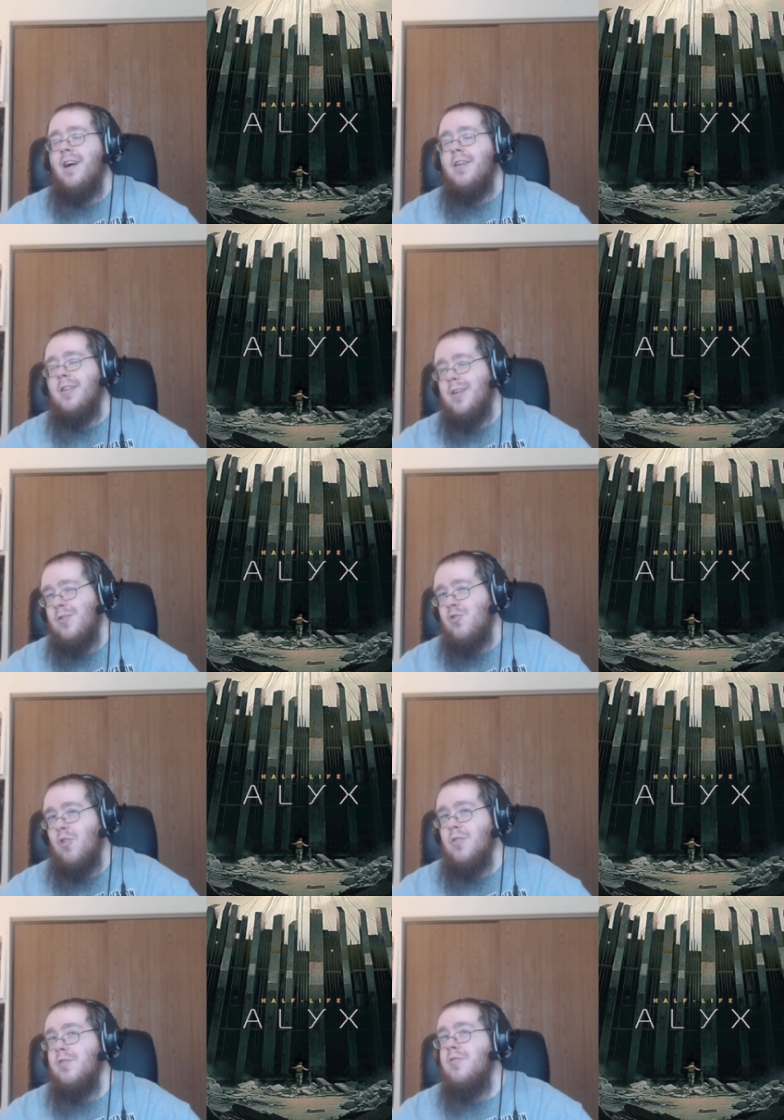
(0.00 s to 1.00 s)
on the
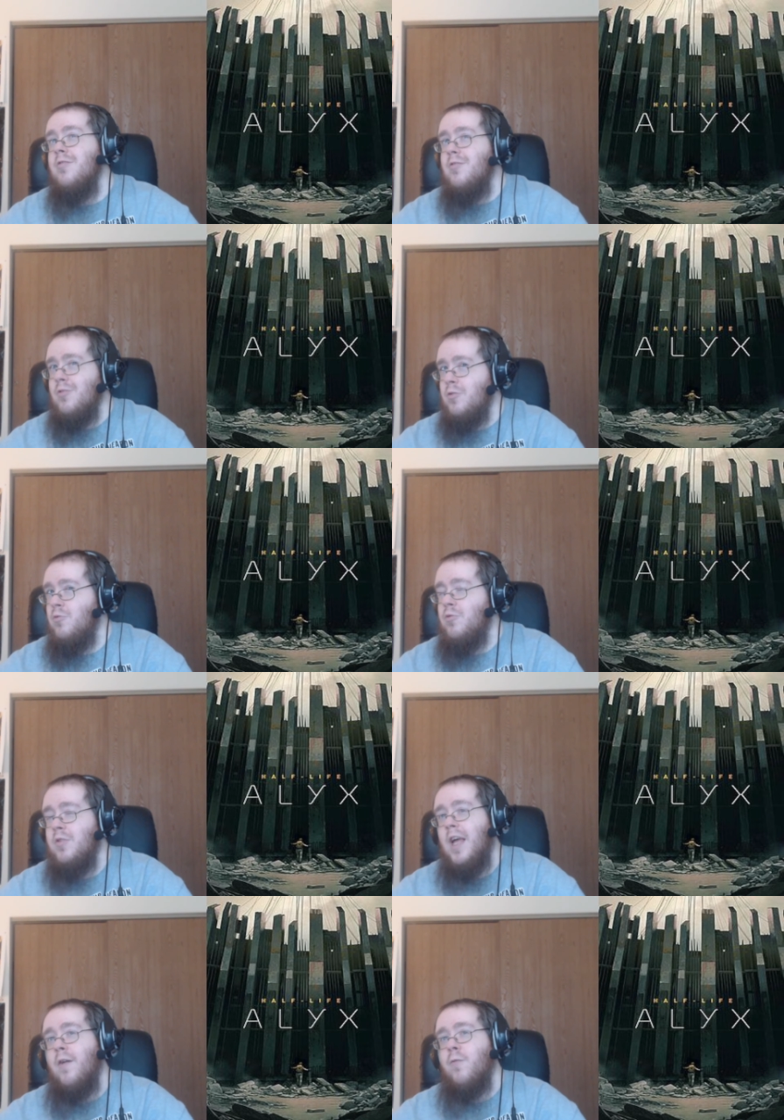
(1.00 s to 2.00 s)
controller to do
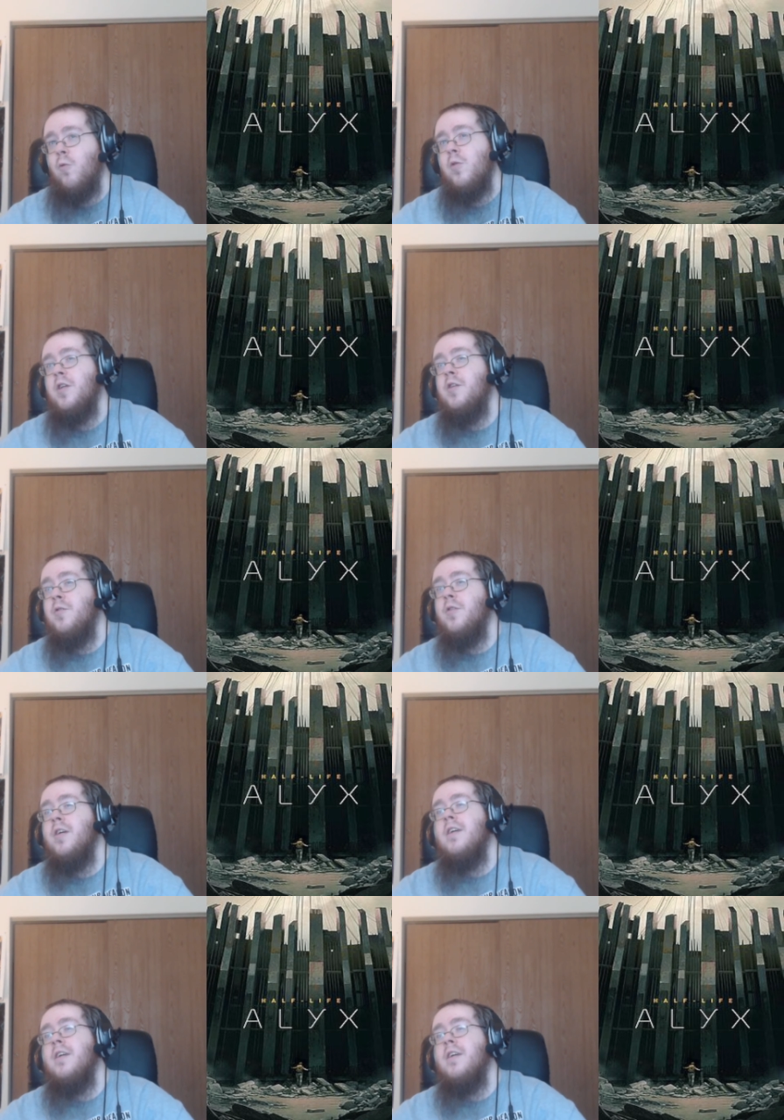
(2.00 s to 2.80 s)
that for you,